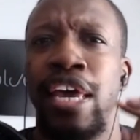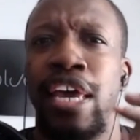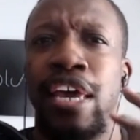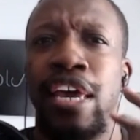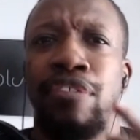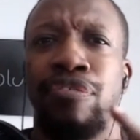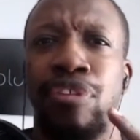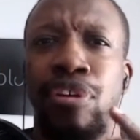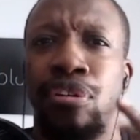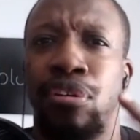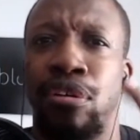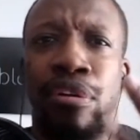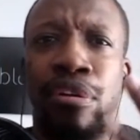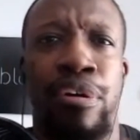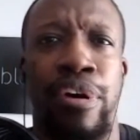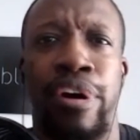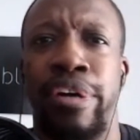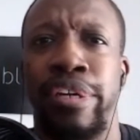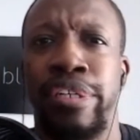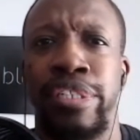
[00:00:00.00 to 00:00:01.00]
If you're
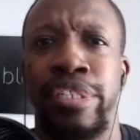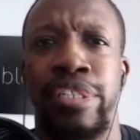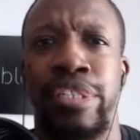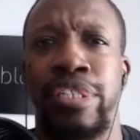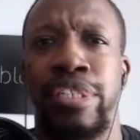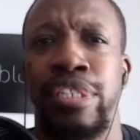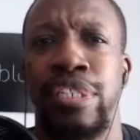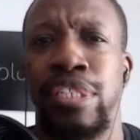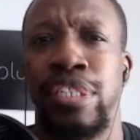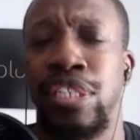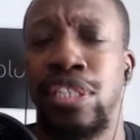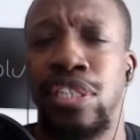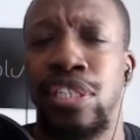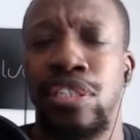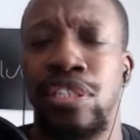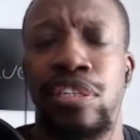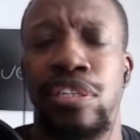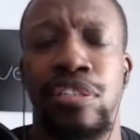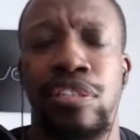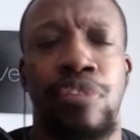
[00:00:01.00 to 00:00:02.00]
on and just
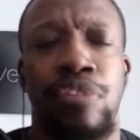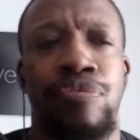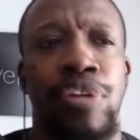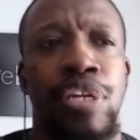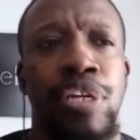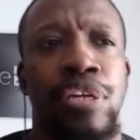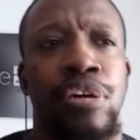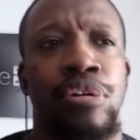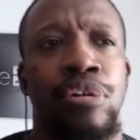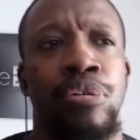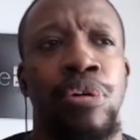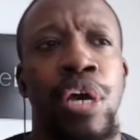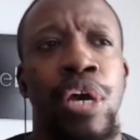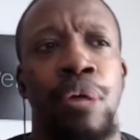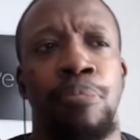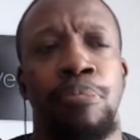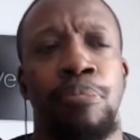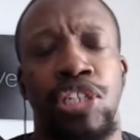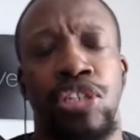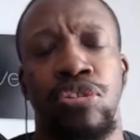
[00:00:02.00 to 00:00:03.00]
listening to the video,
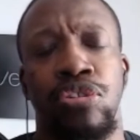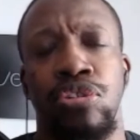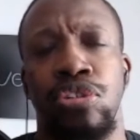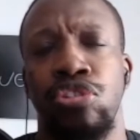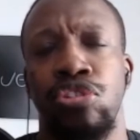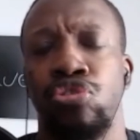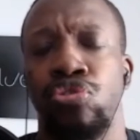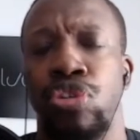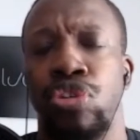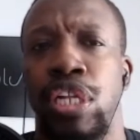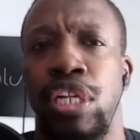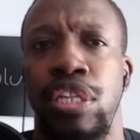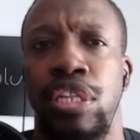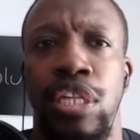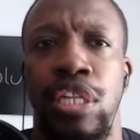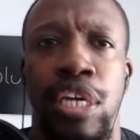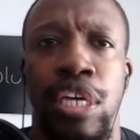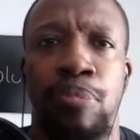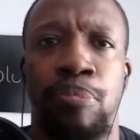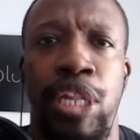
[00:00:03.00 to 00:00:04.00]
be sure to click the
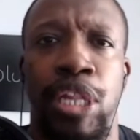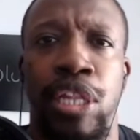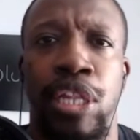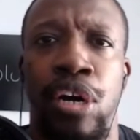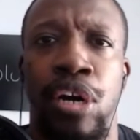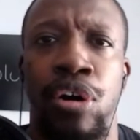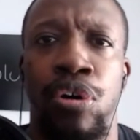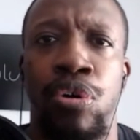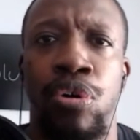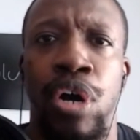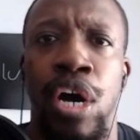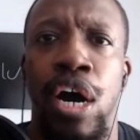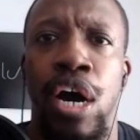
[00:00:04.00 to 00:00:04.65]
link below.